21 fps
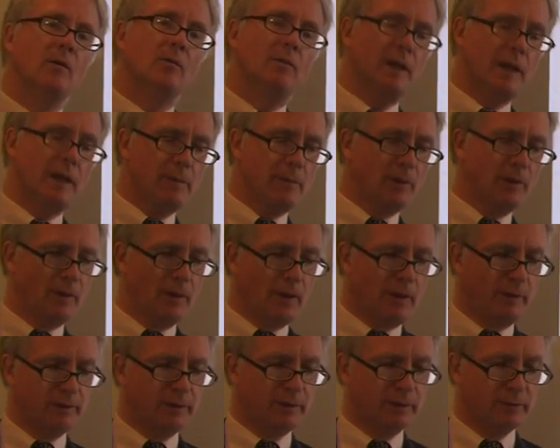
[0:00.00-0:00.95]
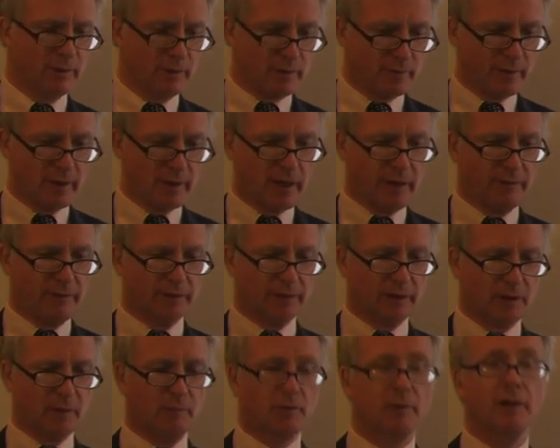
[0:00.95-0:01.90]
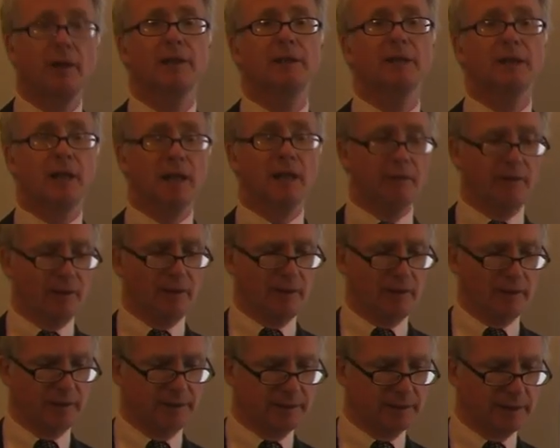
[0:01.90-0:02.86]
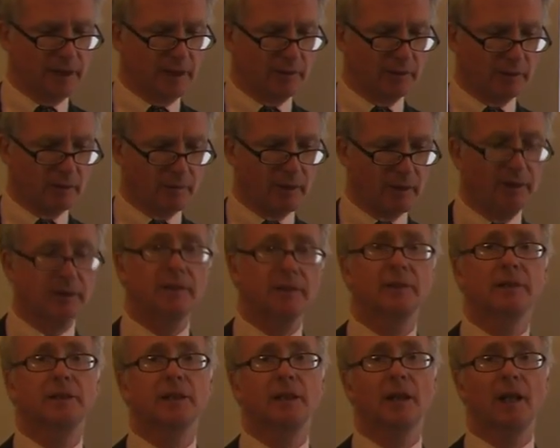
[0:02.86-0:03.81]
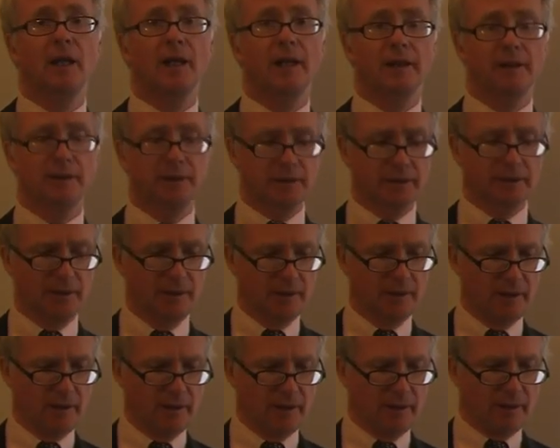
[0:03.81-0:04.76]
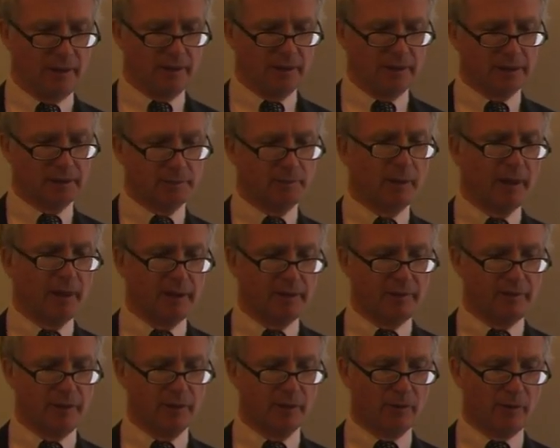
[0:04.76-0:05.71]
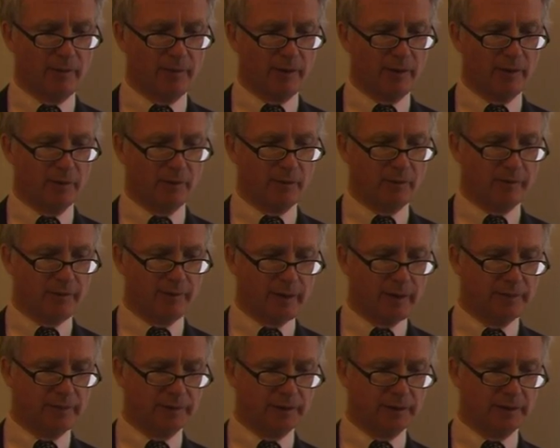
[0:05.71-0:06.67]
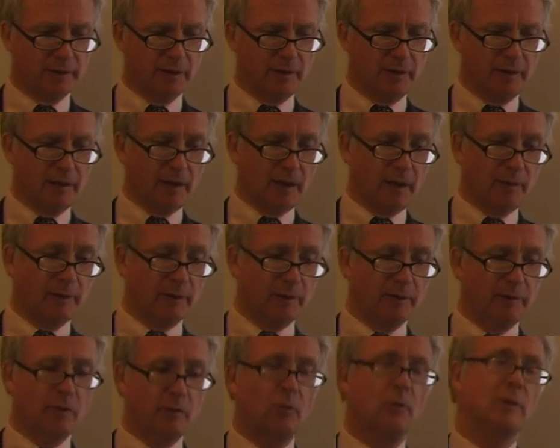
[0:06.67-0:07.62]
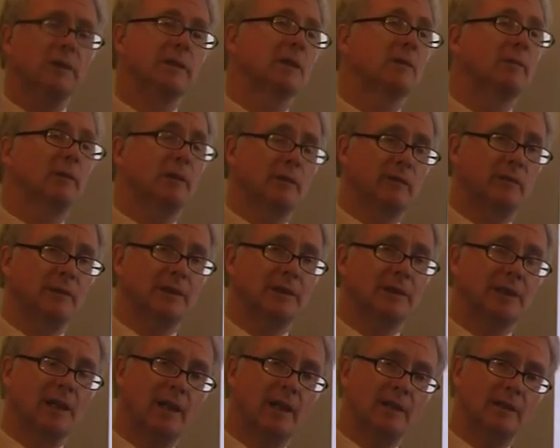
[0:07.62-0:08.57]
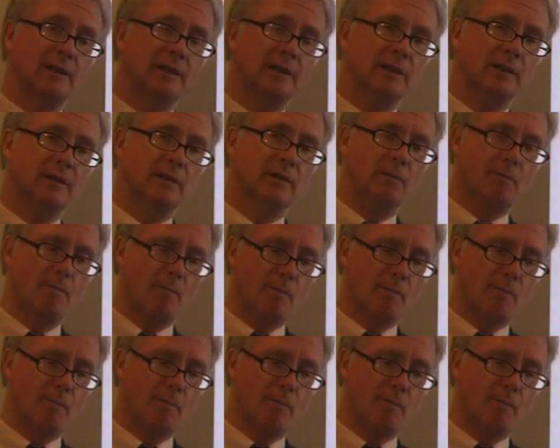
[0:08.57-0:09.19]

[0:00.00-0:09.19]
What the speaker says: People of different faiths can pray together on sacred mountains and lands, despite their revealed faiths coming through the wisdom of different saints.